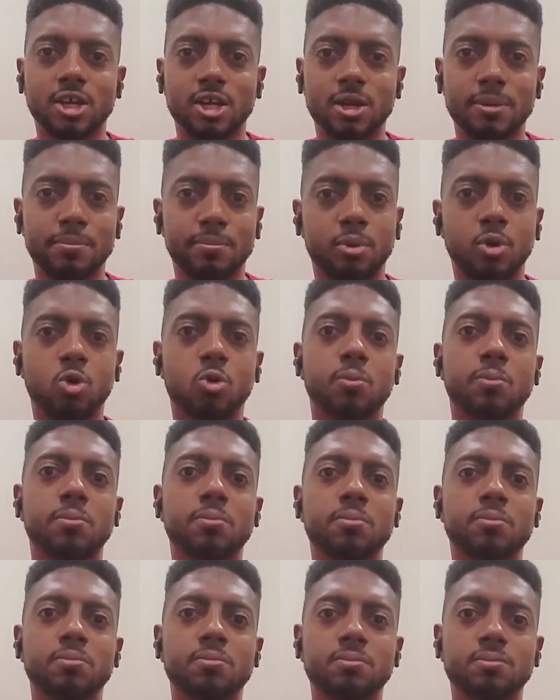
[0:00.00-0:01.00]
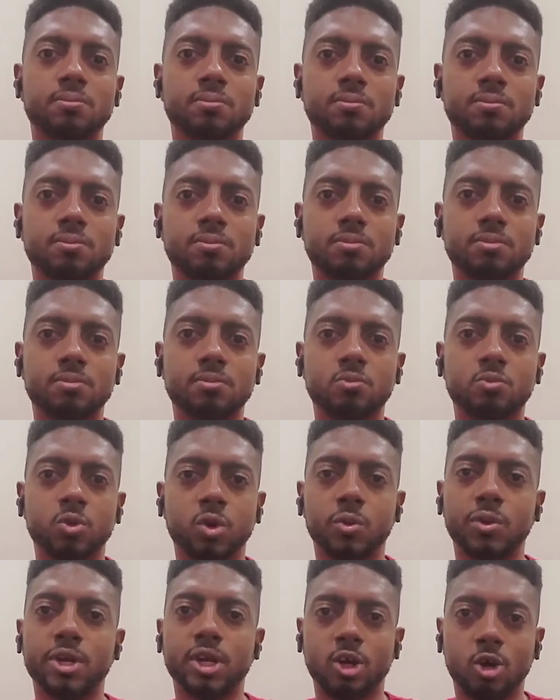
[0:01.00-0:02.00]
and then boom, we
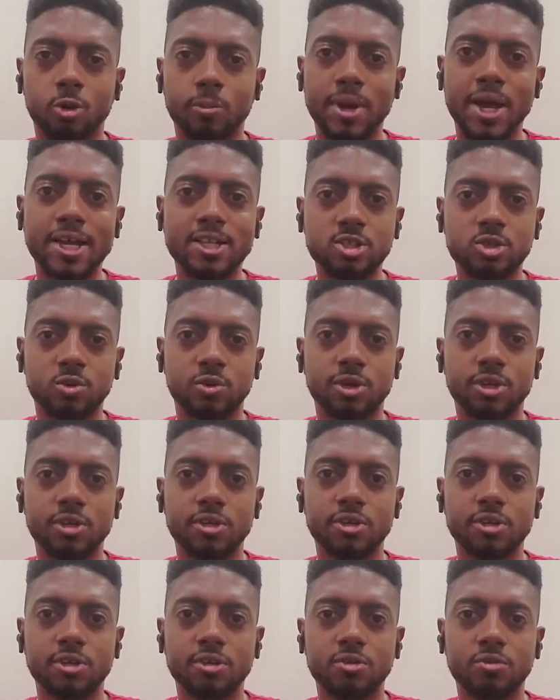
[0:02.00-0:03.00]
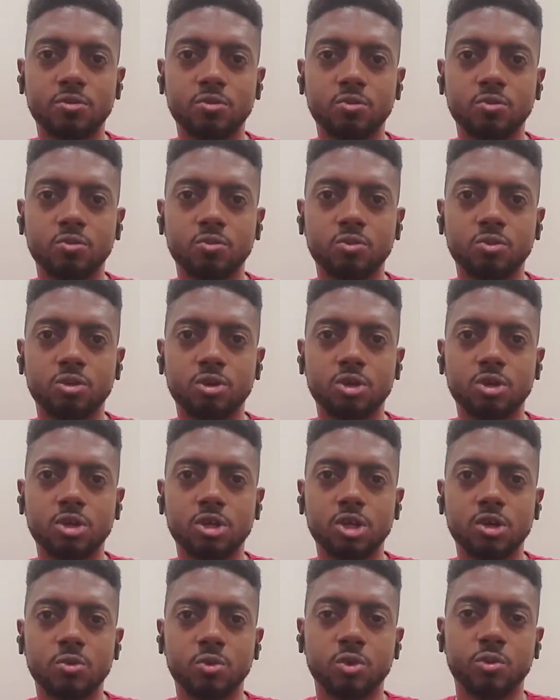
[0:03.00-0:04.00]
want to go back to it.
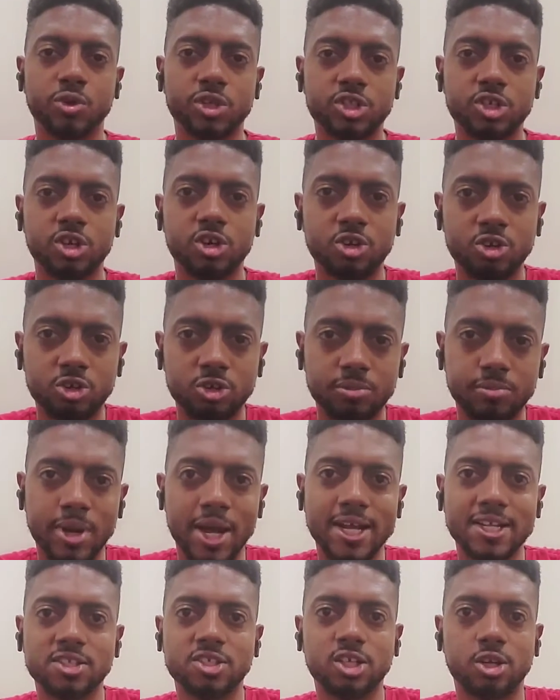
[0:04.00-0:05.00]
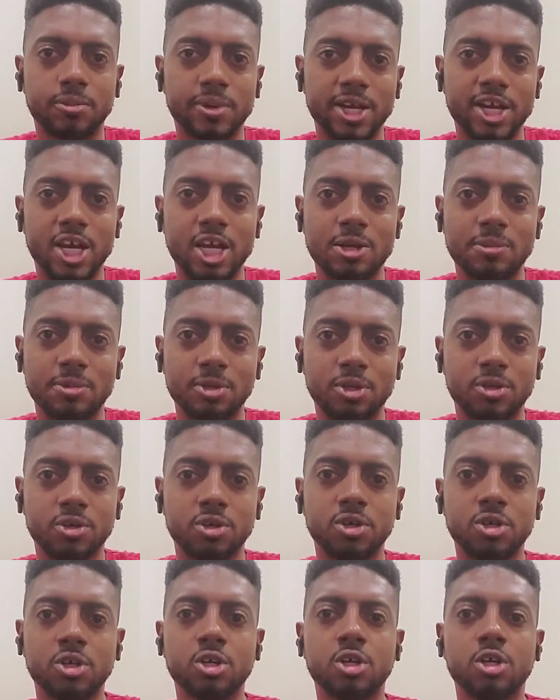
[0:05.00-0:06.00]
We return back to the
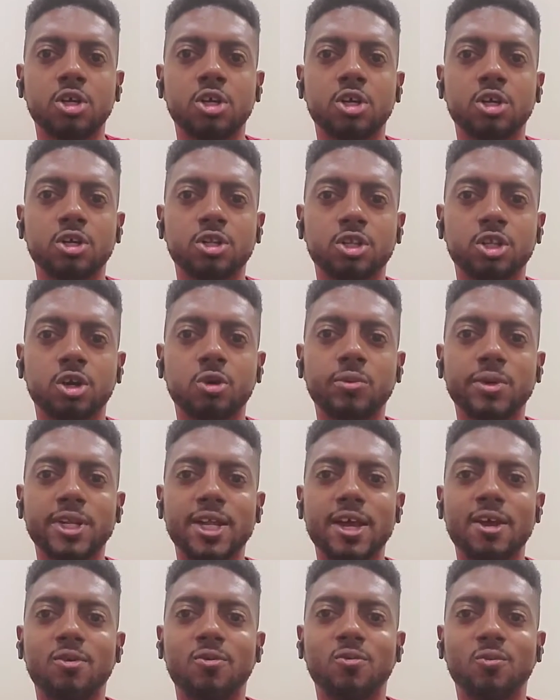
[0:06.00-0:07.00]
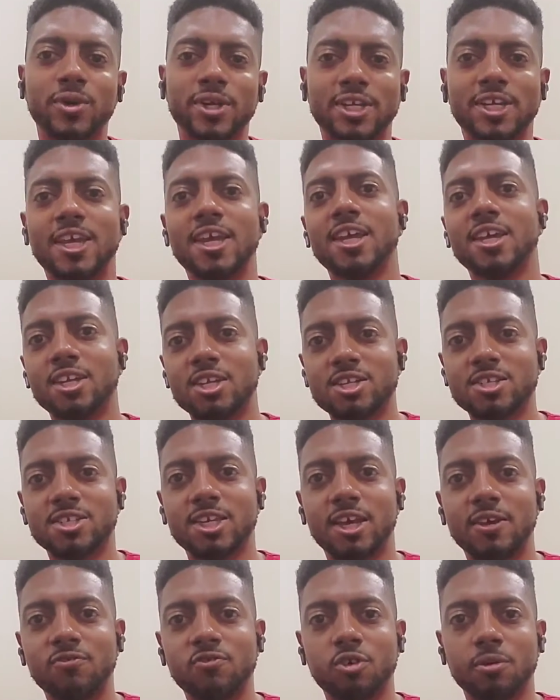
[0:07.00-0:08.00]
behavior, knowing that we can
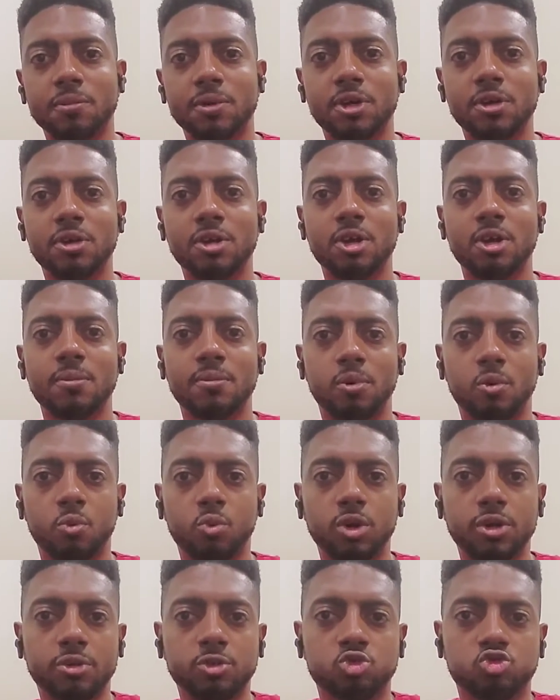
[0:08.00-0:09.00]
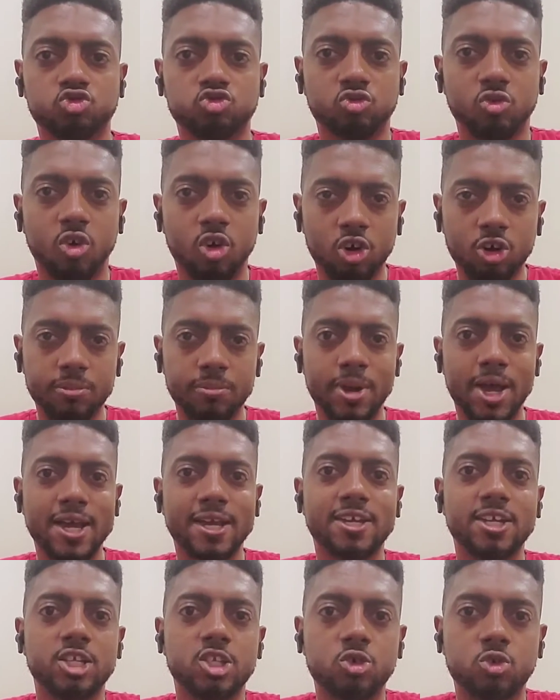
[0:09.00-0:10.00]
escape from it, but we're drawn
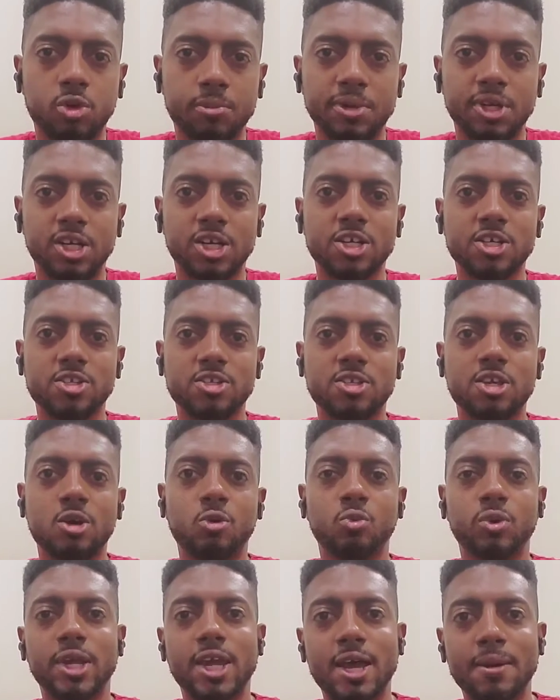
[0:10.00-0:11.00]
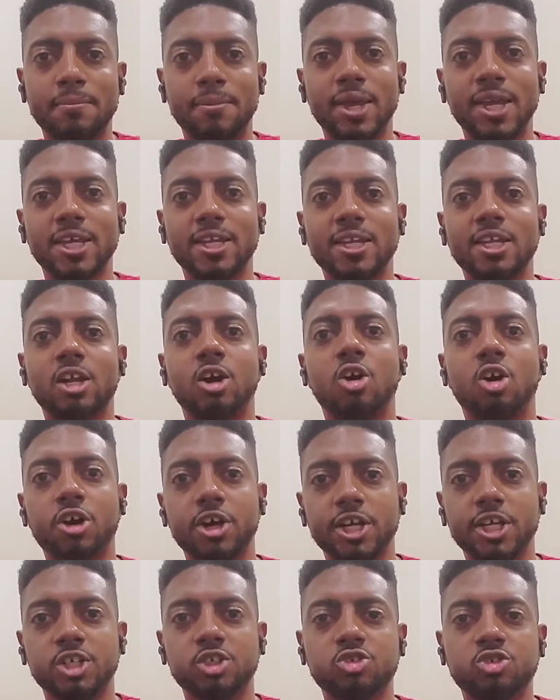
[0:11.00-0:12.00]
back into it because we have made it
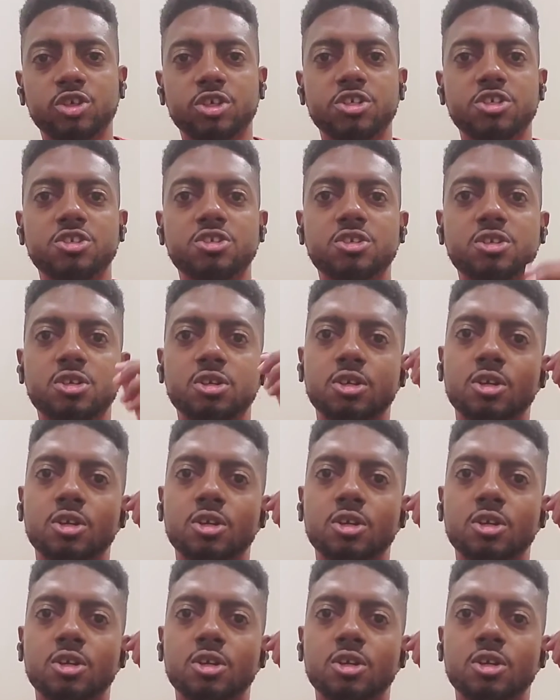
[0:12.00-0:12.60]
our interest.